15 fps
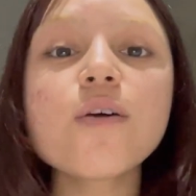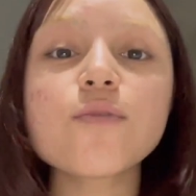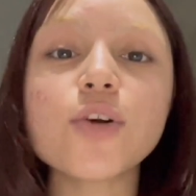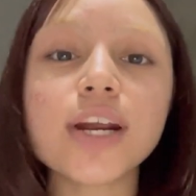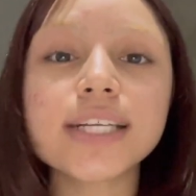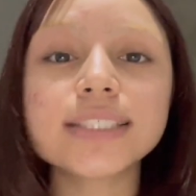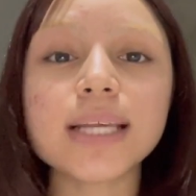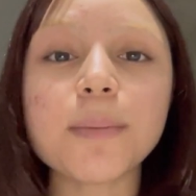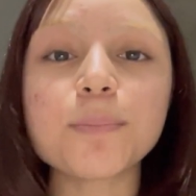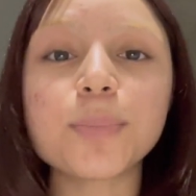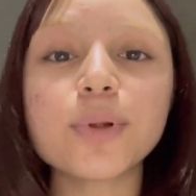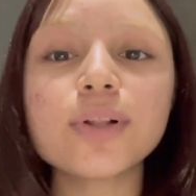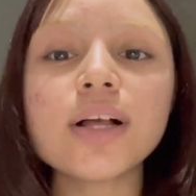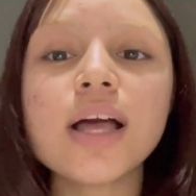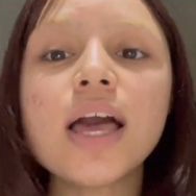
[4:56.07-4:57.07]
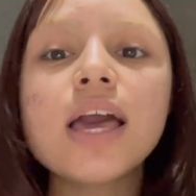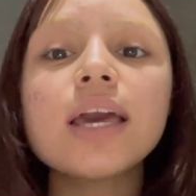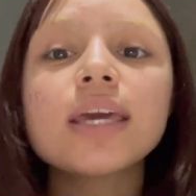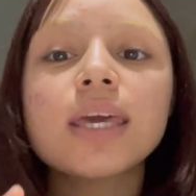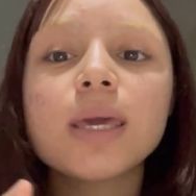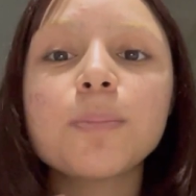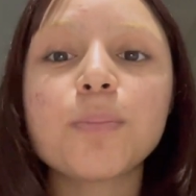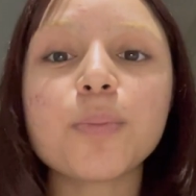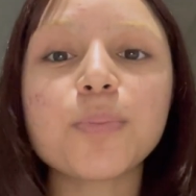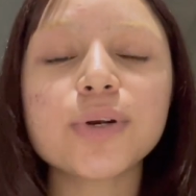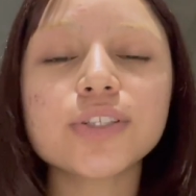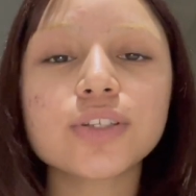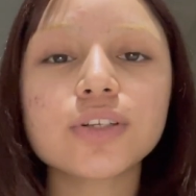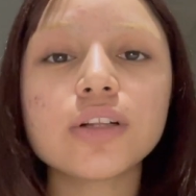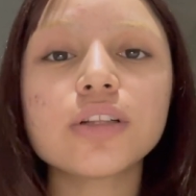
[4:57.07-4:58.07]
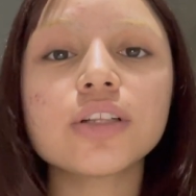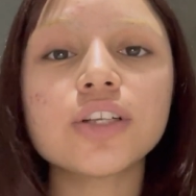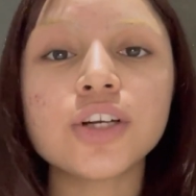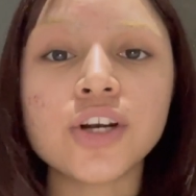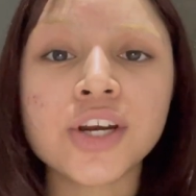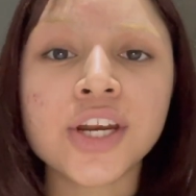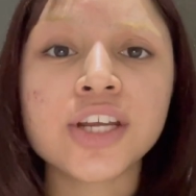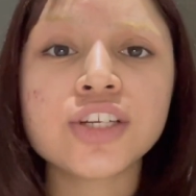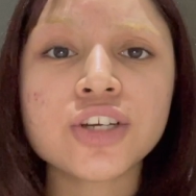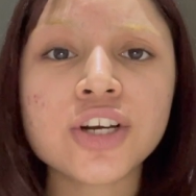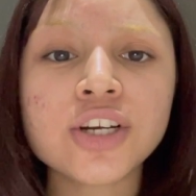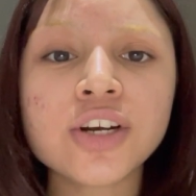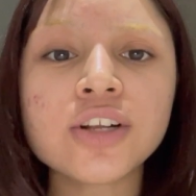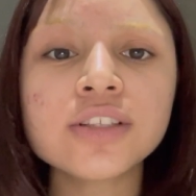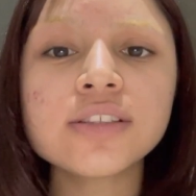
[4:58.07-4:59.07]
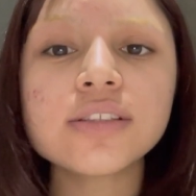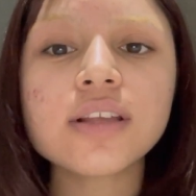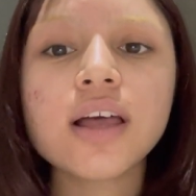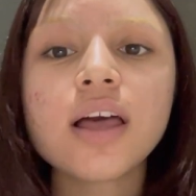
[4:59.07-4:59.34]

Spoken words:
For example, keep personal learning journals,